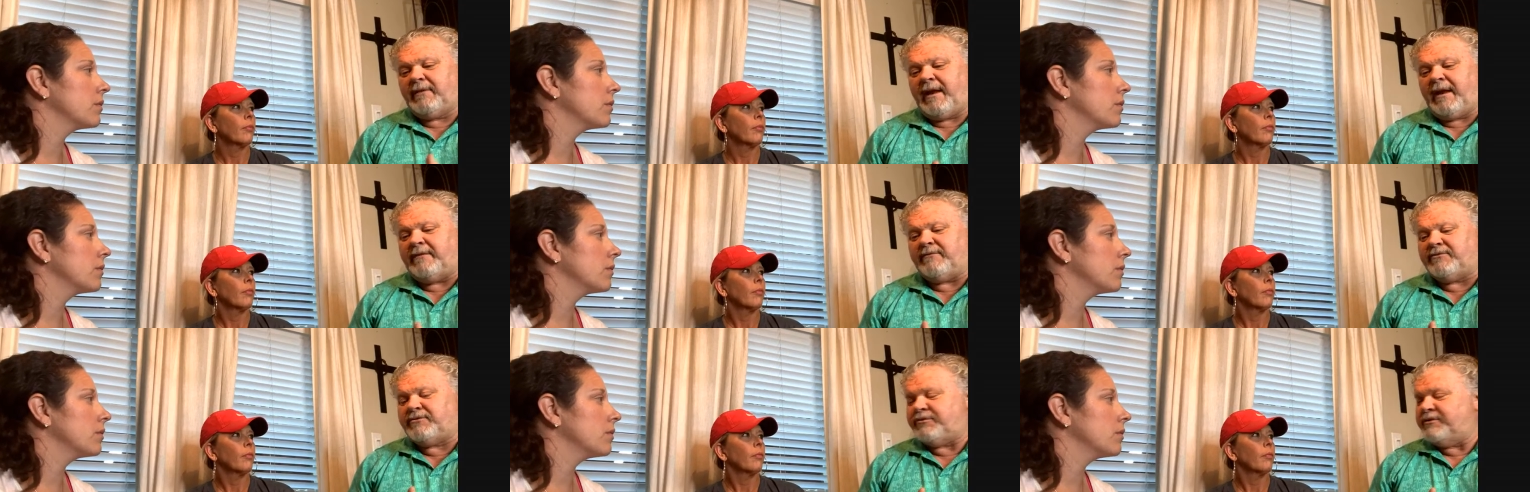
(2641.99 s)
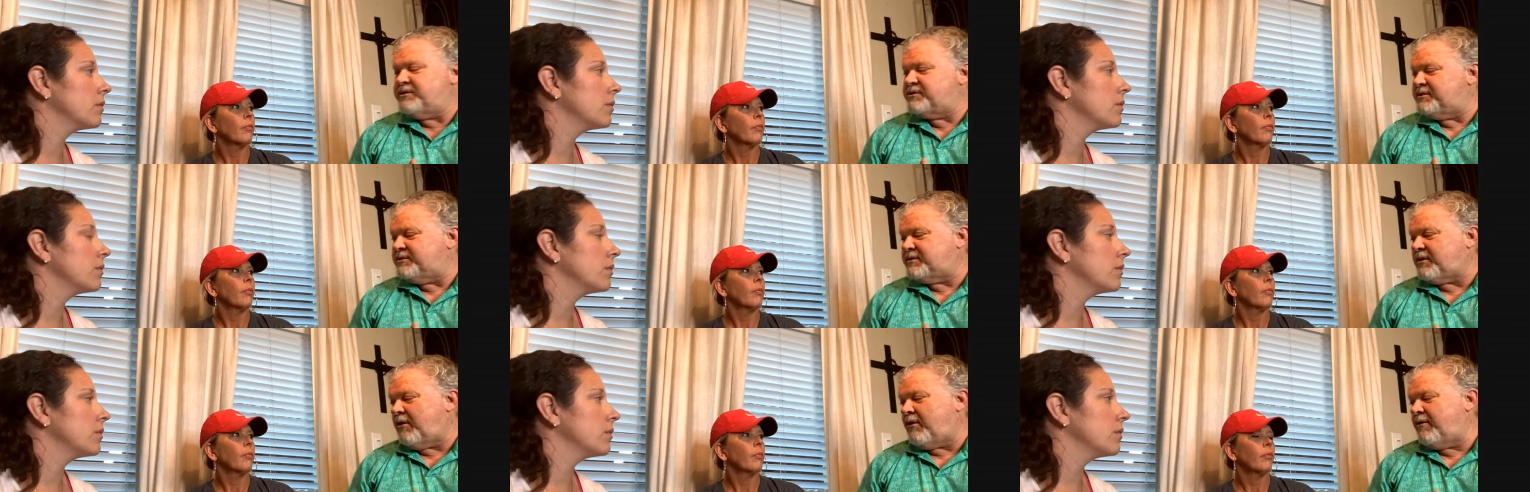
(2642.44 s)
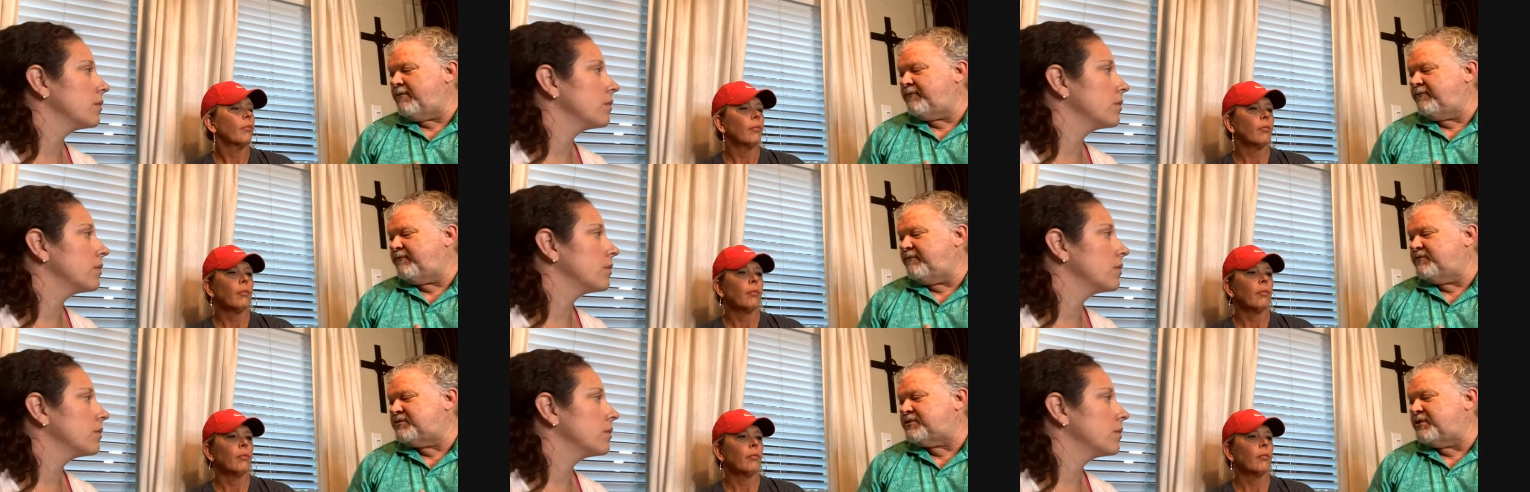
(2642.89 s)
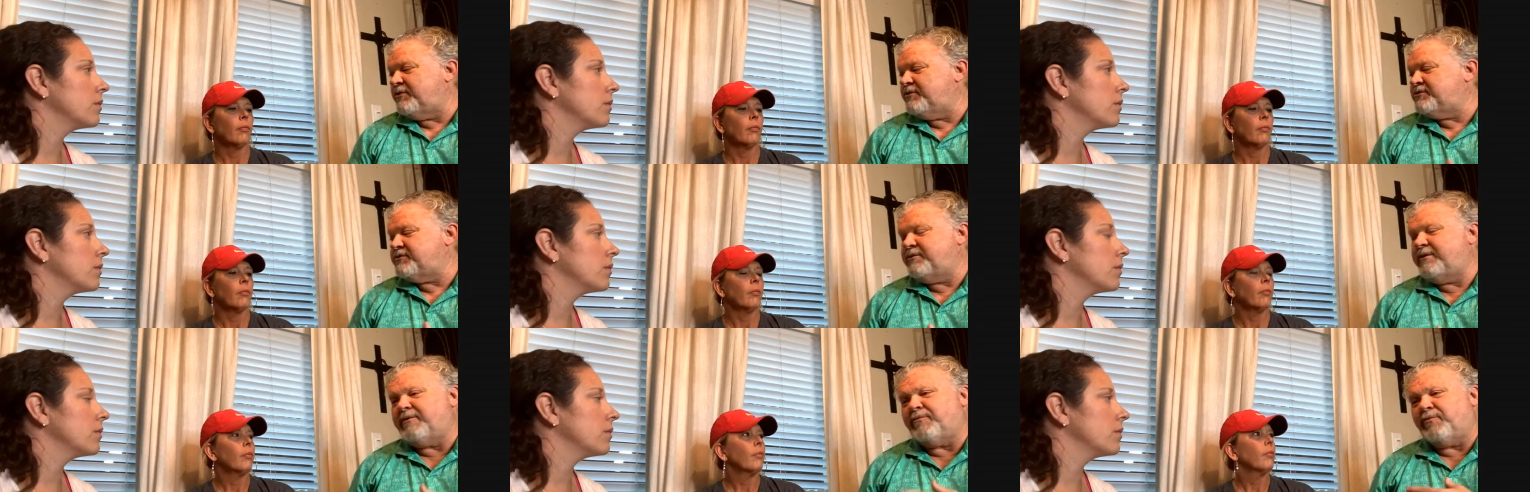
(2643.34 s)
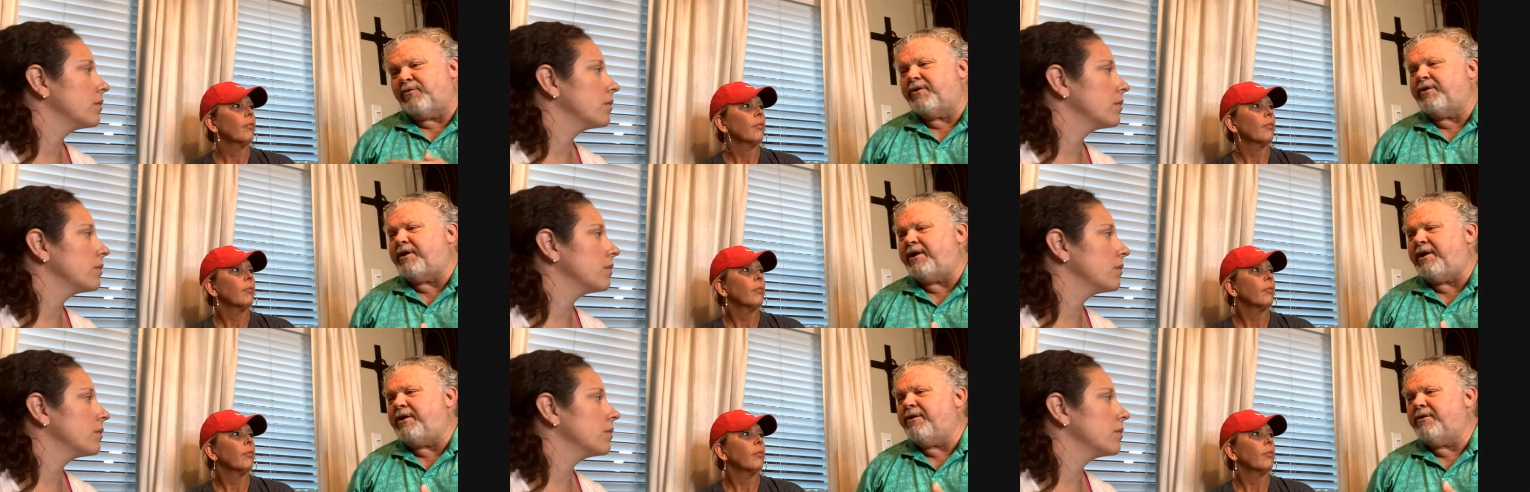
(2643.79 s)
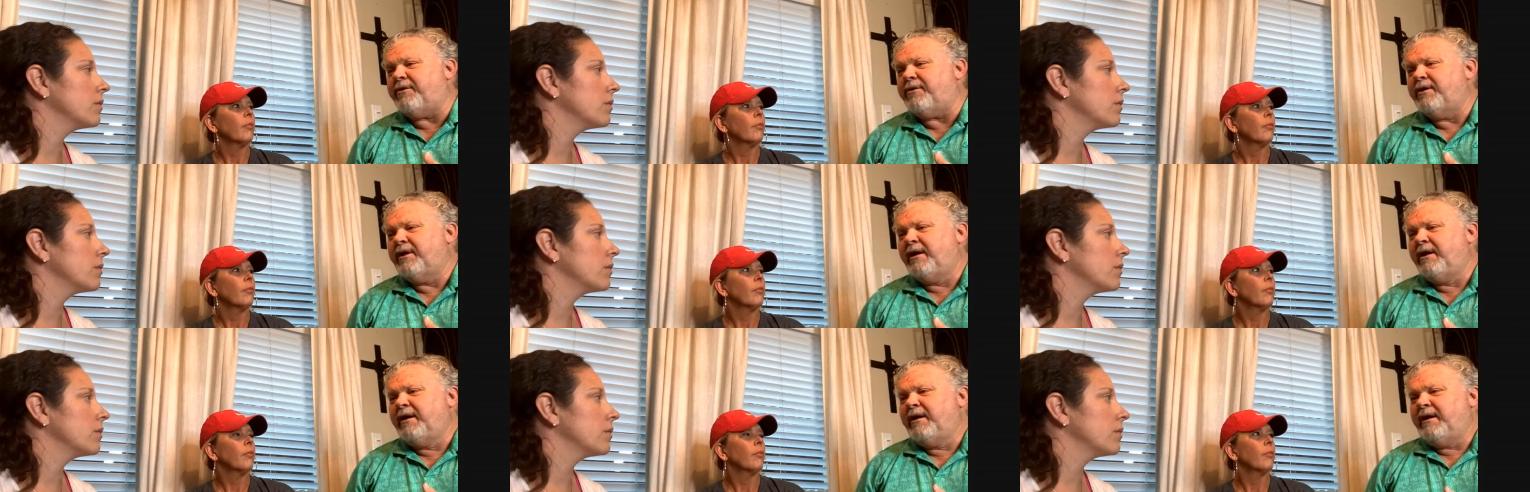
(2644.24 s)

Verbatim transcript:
Speaker 1: and Trish's heart surgery, and we're here.